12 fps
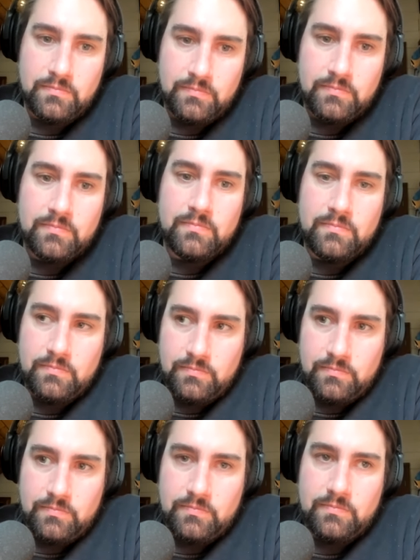
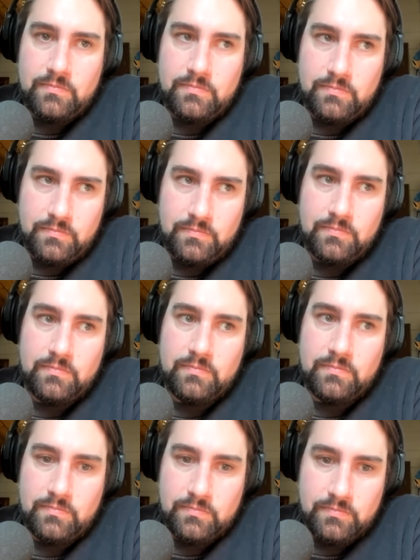
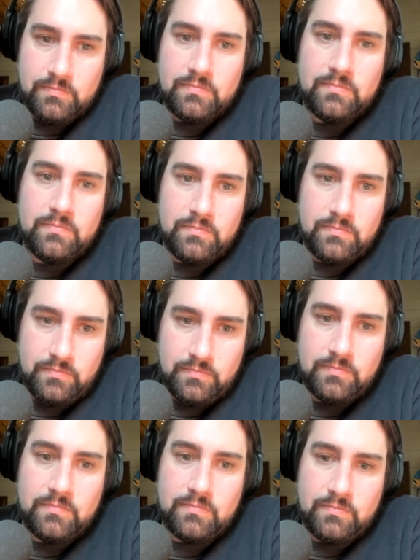
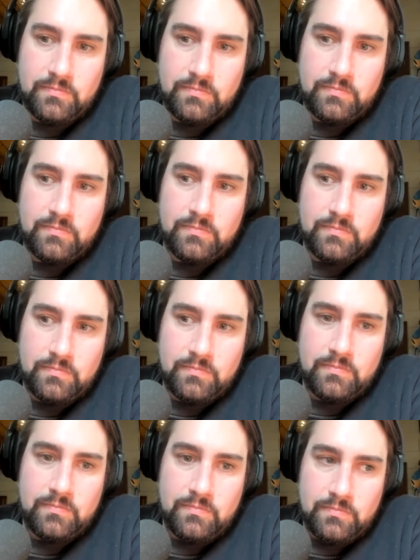
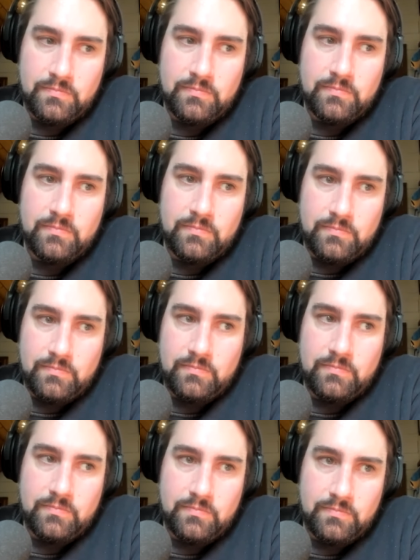
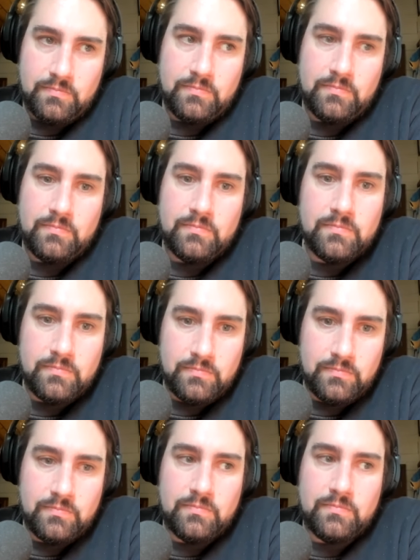
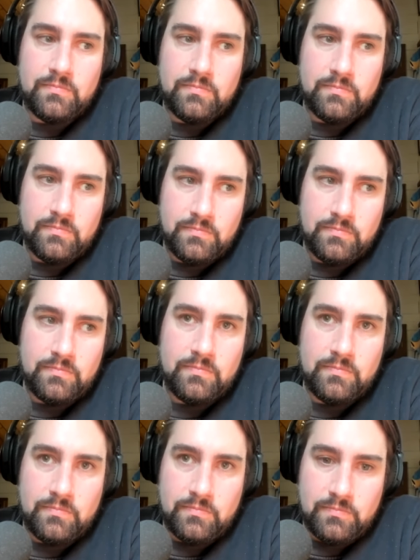
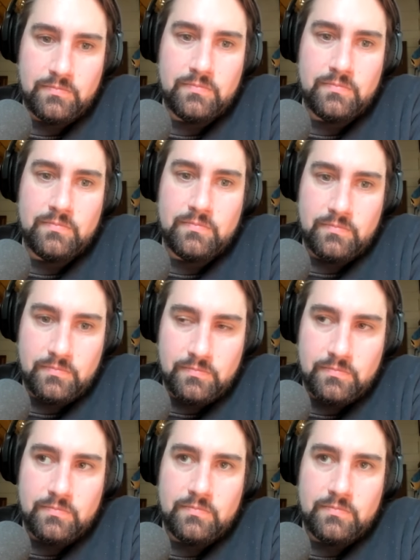This person isn't speaking.